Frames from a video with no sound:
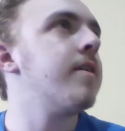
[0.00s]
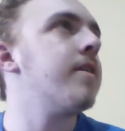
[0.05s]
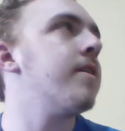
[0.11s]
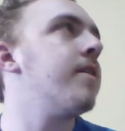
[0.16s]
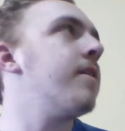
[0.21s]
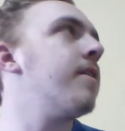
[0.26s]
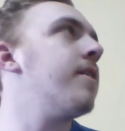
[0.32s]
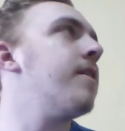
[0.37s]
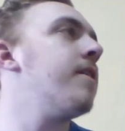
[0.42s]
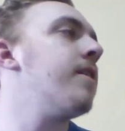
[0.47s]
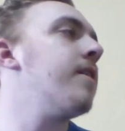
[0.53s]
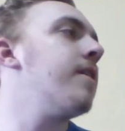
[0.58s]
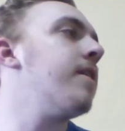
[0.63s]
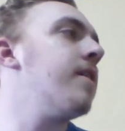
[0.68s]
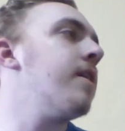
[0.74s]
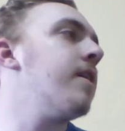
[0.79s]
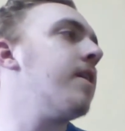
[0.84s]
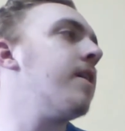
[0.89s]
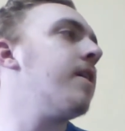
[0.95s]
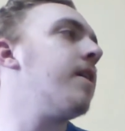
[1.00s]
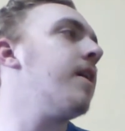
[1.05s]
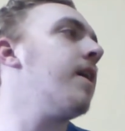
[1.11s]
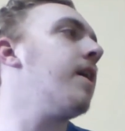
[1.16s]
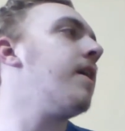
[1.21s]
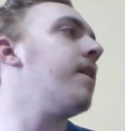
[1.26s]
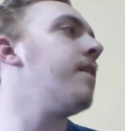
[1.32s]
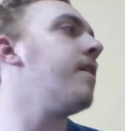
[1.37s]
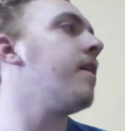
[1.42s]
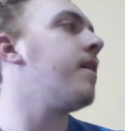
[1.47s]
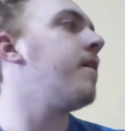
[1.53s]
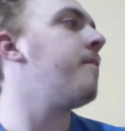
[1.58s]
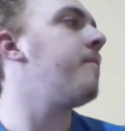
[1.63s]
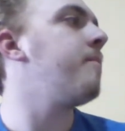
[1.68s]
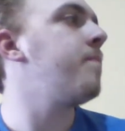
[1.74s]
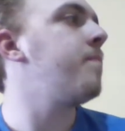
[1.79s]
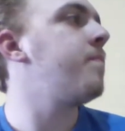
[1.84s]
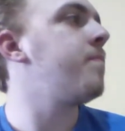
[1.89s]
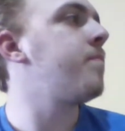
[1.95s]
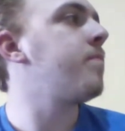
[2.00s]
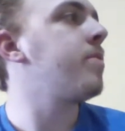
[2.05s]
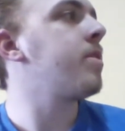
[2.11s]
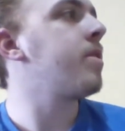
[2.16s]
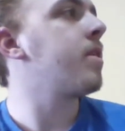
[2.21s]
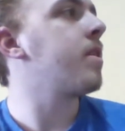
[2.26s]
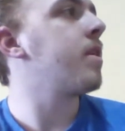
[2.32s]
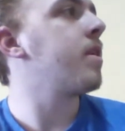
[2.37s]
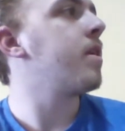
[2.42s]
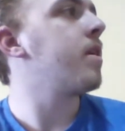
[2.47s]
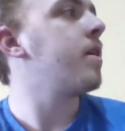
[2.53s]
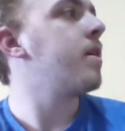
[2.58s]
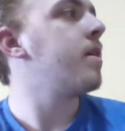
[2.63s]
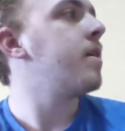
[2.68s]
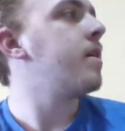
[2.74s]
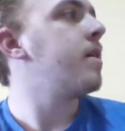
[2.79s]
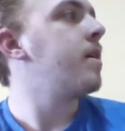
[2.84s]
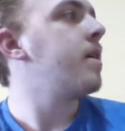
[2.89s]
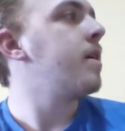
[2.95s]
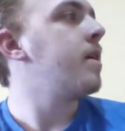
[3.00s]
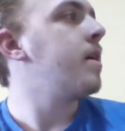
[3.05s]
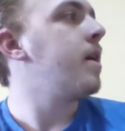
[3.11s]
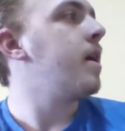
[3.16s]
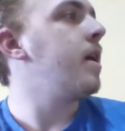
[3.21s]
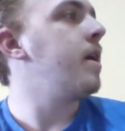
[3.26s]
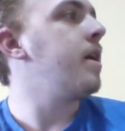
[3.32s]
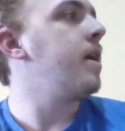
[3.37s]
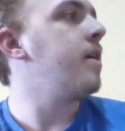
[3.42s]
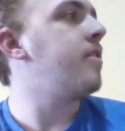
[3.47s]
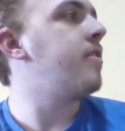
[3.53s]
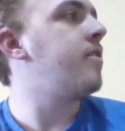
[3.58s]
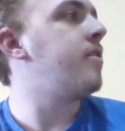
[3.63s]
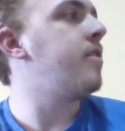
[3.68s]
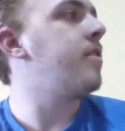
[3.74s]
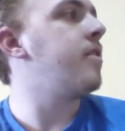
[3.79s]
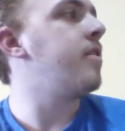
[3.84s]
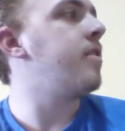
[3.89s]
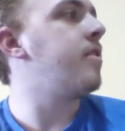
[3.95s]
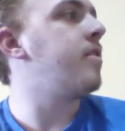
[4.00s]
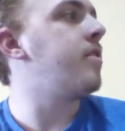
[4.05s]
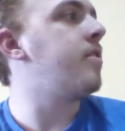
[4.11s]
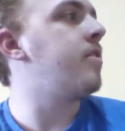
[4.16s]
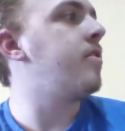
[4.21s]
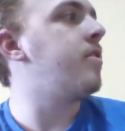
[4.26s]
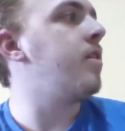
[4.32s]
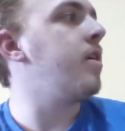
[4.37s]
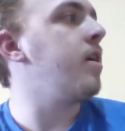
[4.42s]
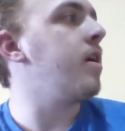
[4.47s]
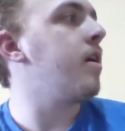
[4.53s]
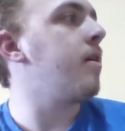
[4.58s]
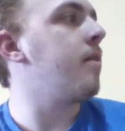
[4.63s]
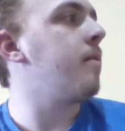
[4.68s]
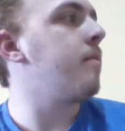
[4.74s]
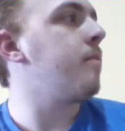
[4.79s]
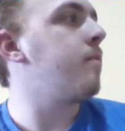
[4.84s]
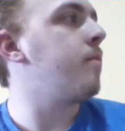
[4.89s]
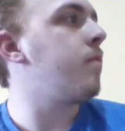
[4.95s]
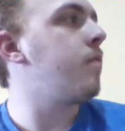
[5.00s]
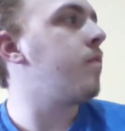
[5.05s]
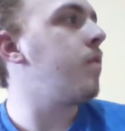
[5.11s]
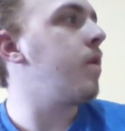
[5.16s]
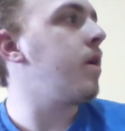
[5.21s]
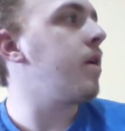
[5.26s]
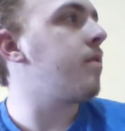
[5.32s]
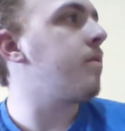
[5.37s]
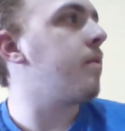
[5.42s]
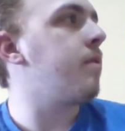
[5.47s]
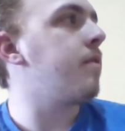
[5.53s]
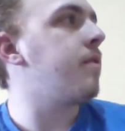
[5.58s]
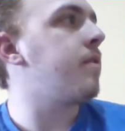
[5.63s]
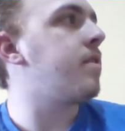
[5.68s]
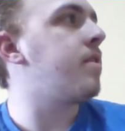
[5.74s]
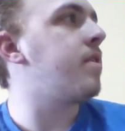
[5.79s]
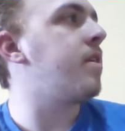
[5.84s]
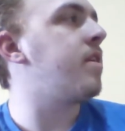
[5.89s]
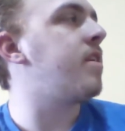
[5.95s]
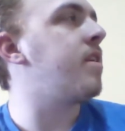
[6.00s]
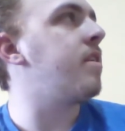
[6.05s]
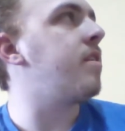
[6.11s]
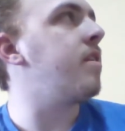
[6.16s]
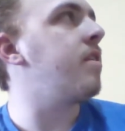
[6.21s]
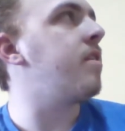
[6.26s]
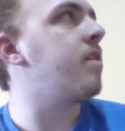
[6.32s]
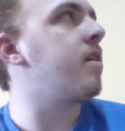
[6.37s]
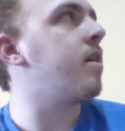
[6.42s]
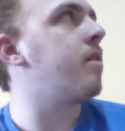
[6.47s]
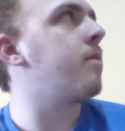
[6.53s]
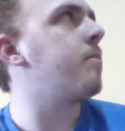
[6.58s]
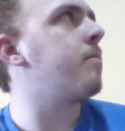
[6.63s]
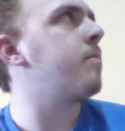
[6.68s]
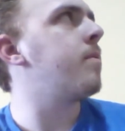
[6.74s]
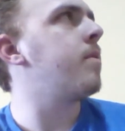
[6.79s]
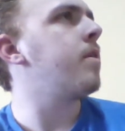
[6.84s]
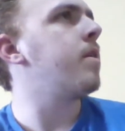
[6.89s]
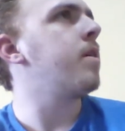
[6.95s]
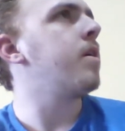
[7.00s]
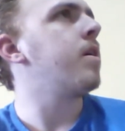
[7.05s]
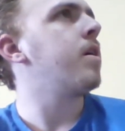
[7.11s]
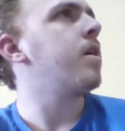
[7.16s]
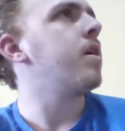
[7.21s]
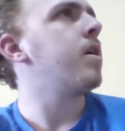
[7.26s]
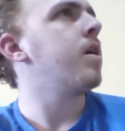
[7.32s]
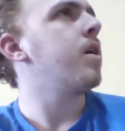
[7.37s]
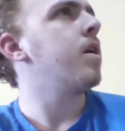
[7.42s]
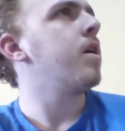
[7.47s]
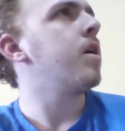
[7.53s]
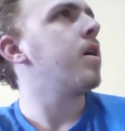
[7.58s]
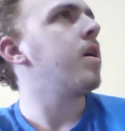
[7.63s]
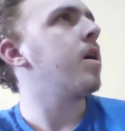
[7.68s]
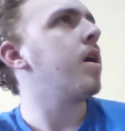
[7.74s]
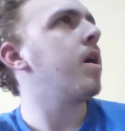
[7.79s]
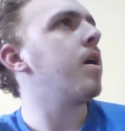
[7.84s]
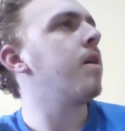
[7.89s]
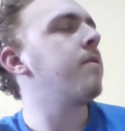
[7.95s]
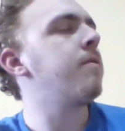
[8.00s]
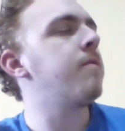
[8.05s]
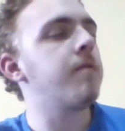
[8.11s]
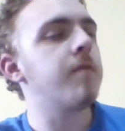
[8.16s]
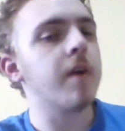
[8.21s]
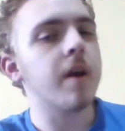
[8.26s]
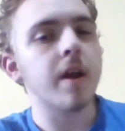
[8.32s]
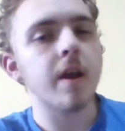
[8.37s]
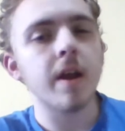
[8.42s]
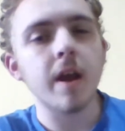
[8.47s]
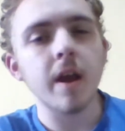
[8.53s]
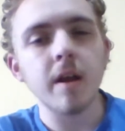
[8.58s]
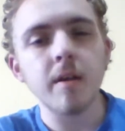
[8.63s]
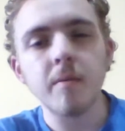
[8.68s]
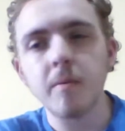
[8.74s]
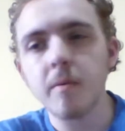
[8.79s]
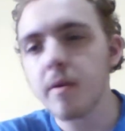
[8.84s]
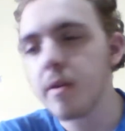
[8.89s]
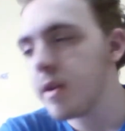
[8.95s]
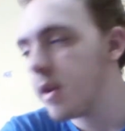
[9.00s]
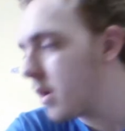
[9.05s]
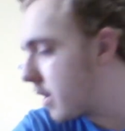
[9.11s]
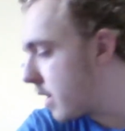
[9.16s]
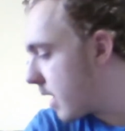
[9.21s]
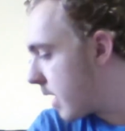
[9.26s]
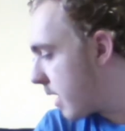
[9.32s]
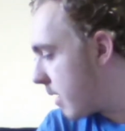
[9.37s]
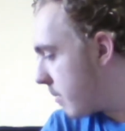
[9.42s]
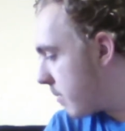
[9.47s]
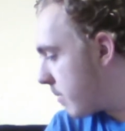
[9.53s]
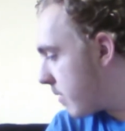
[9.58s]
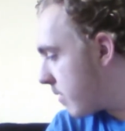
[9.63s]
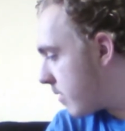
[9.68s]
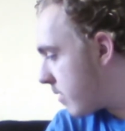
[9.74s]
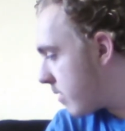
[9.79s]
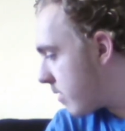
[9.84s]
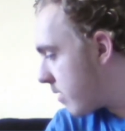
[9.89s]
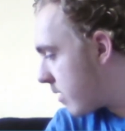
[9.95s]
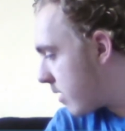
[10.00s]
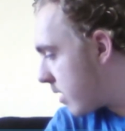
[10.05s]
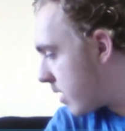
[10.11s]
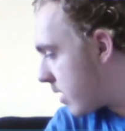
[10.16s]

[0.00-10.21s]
Uh, uh, and, um, hmm. and yeah, she, she um rings one of her sisters. Um, I forget one of their names.